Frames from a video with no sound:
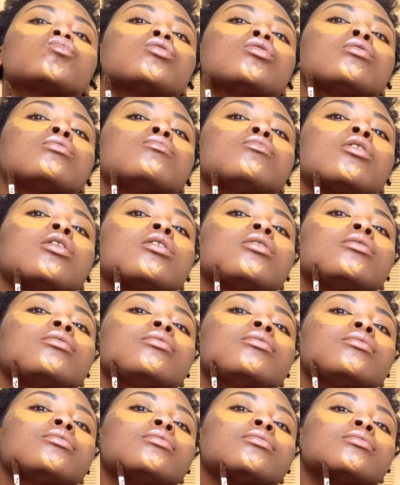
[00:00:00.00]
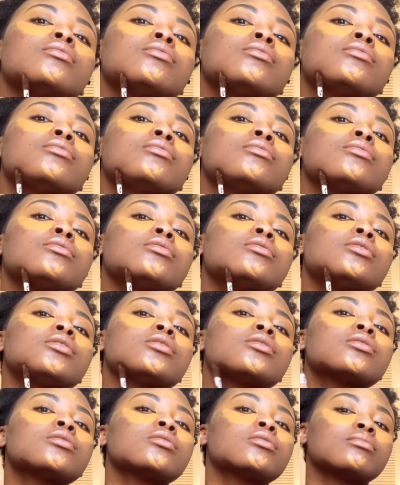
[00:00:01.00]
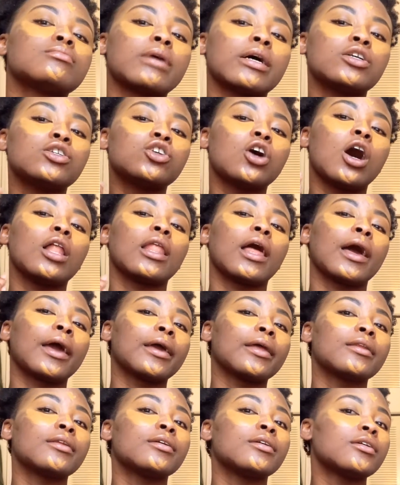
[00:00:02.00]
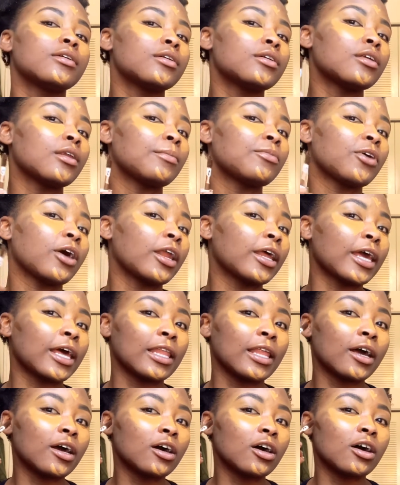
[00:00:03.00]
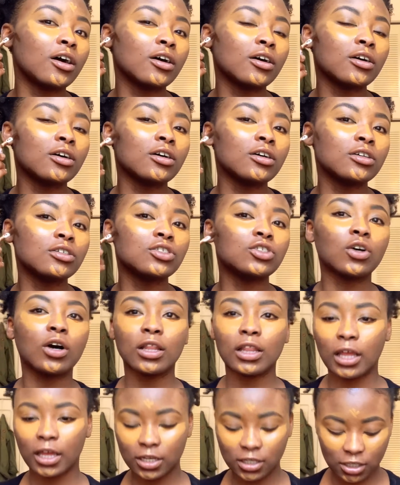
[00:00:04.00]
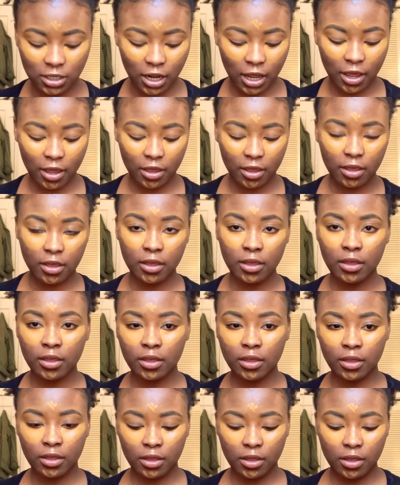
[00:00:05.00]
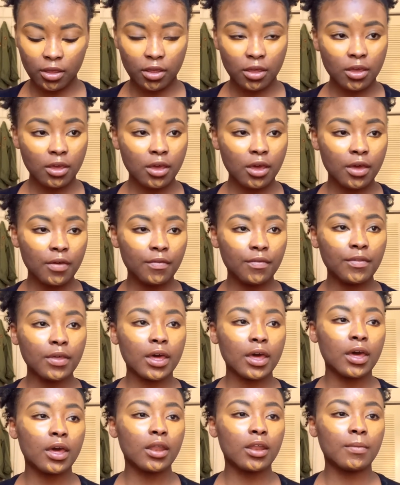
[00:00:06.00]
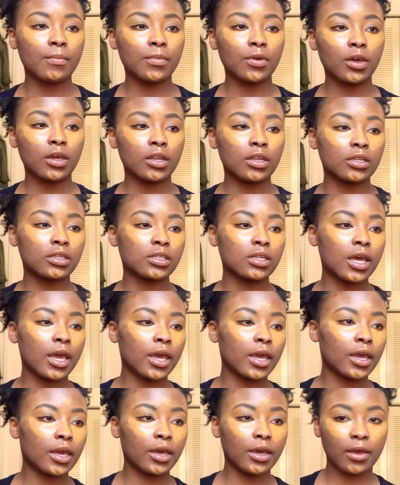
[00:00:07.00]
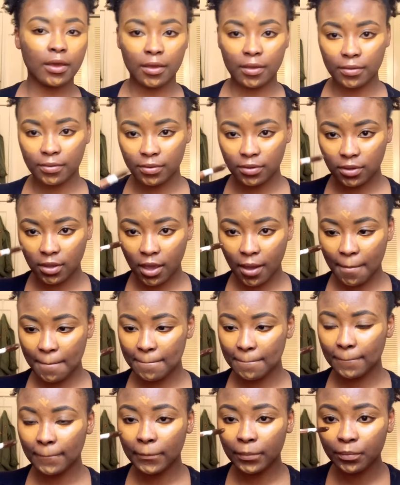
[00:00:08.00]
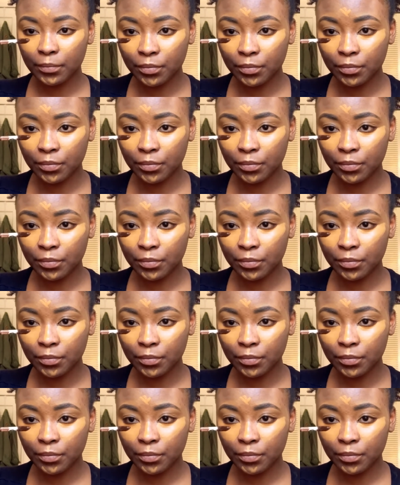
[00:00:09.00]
Well, next to my jawline. I'm trying to get like a good jawline today. And then I'm gonna take some.